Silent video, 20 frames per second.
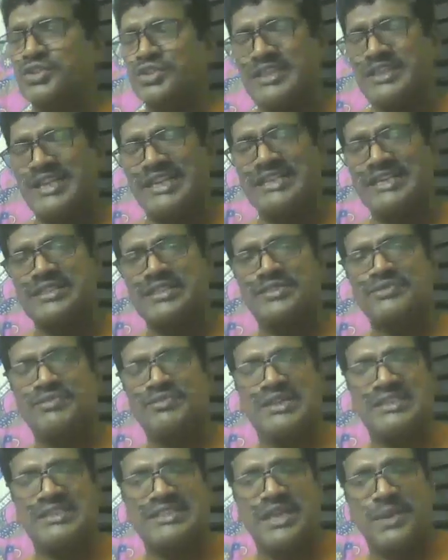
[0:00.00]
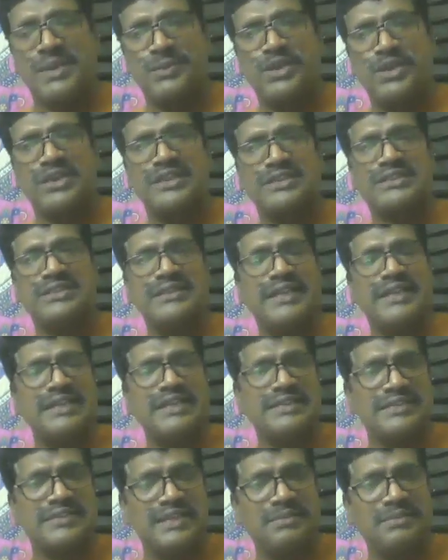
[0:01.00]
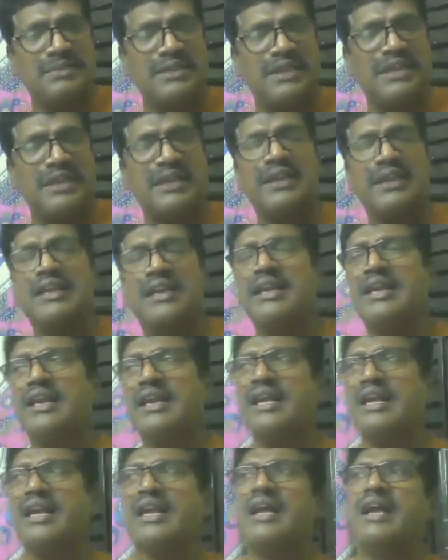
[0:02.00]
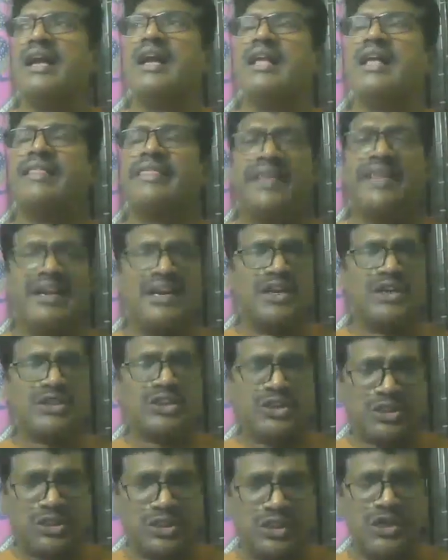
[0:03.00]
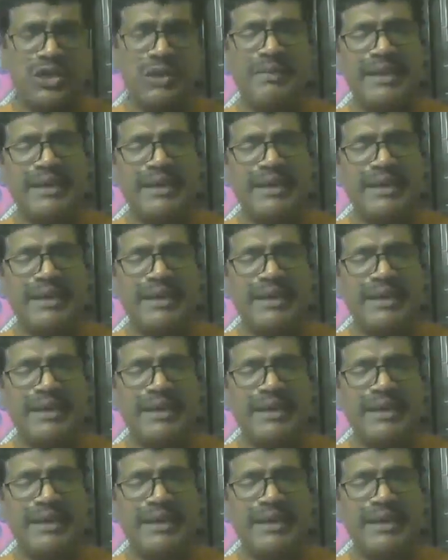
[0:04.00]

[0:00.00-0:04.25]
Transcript: two Kings, one Samuel, second Samuel. There are so